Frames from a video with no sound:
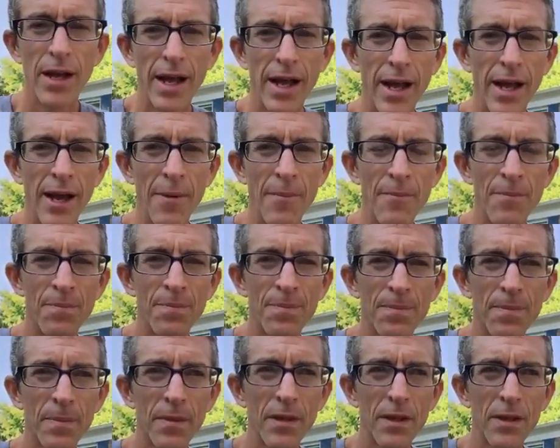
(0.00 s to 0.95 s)
And
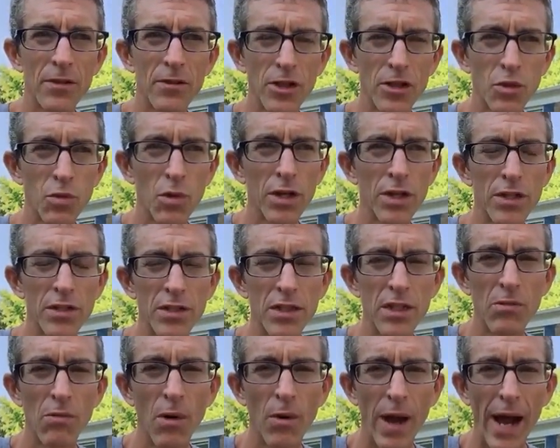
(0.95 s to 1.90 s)
so I just wanted to
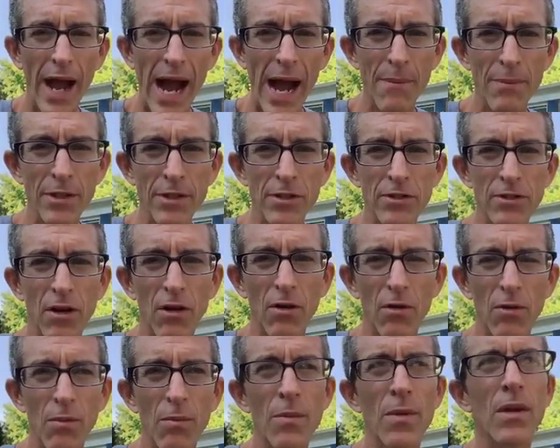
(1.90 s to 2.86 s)
see what would happen.
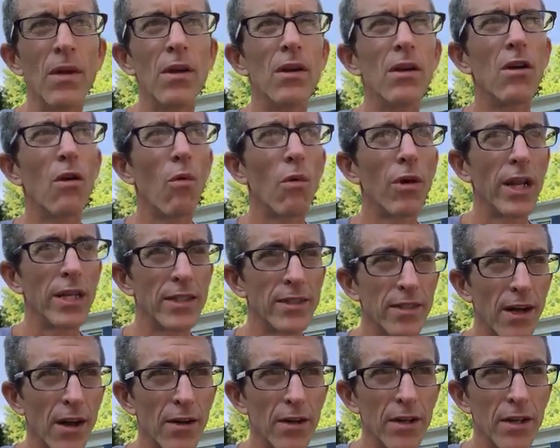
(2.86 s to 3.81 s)
So when I
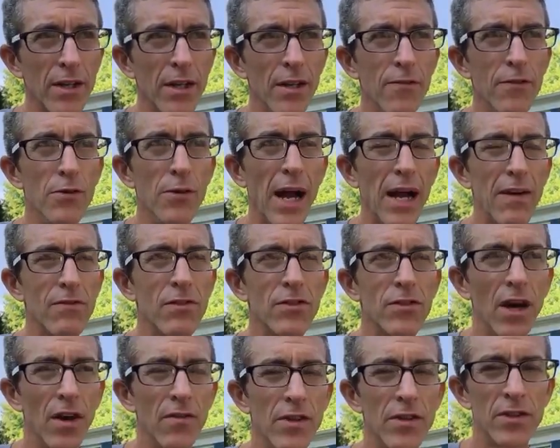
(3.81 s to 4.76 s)
started it, if you haven't
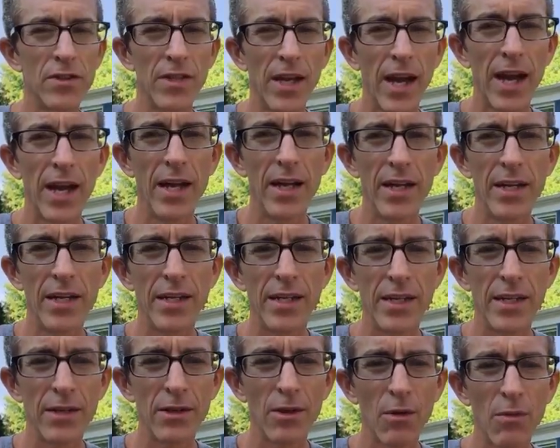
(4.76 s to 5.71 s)
done this yet,
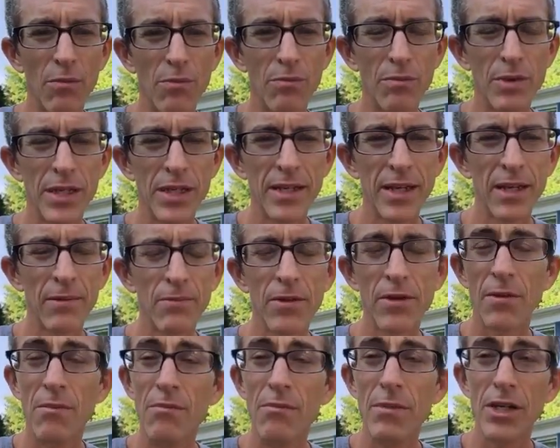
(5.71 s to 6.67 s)
it'll begin
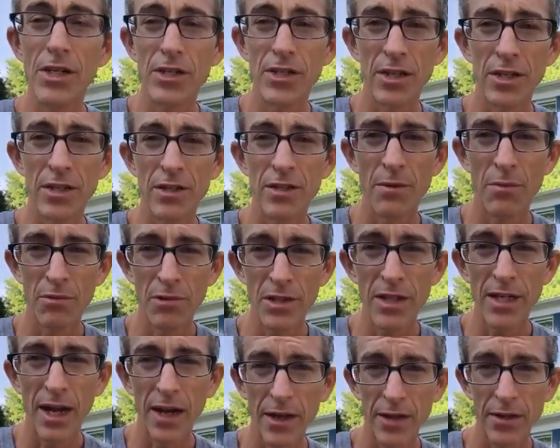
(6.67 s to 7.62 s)
with a mission, the
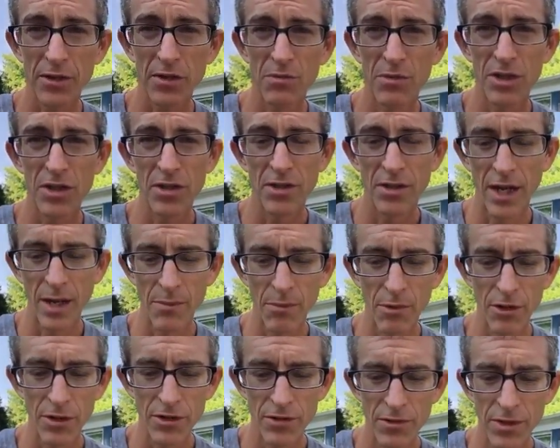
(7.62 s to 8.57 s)
pre-calculus mission that I
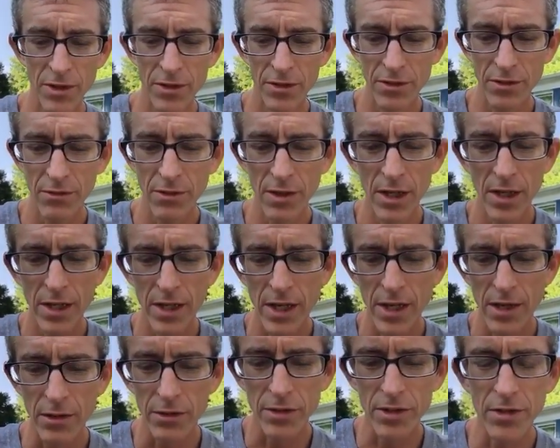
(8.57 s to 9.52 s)
put you into.
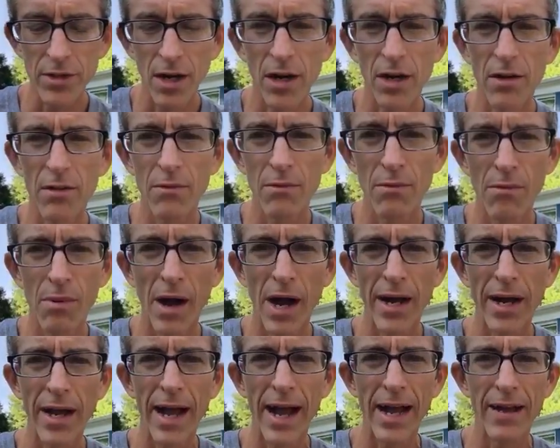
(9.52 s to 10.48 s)
It'll start
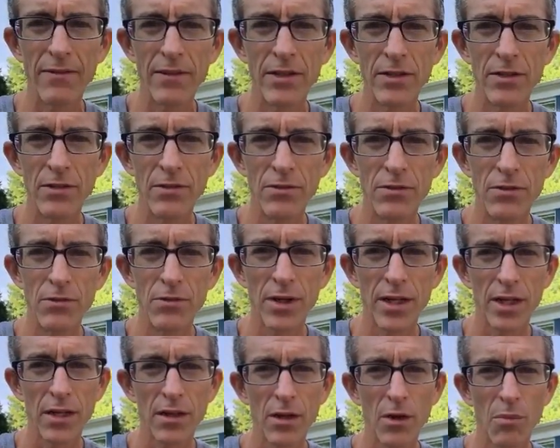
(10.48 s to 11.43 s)
by having you do
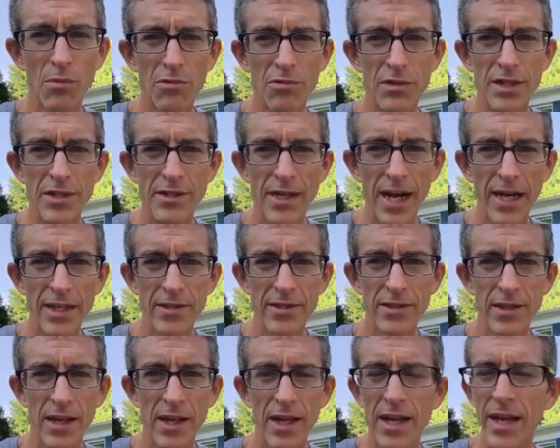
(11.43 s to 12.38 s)
like a little
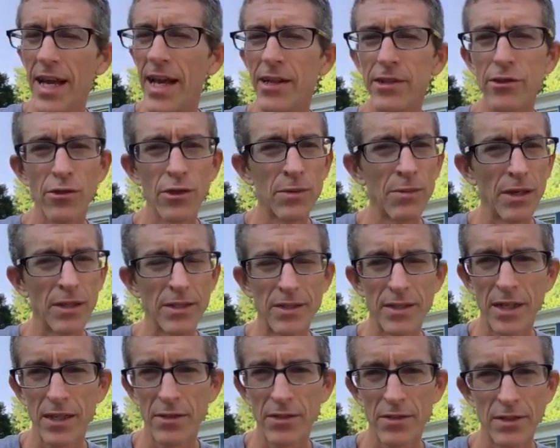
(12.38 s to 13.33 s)
pre-test. And it's only about
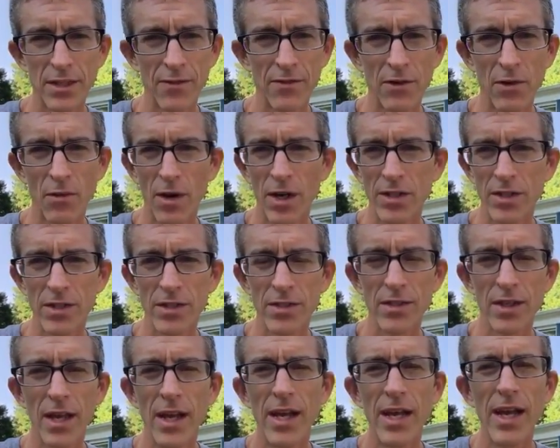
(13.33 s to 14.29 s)
6 or 7
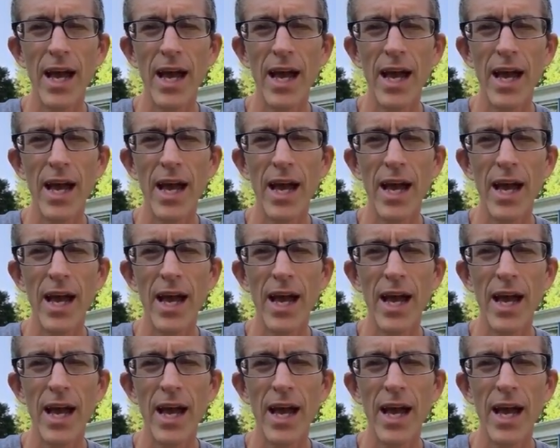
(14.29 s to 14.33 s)
questions.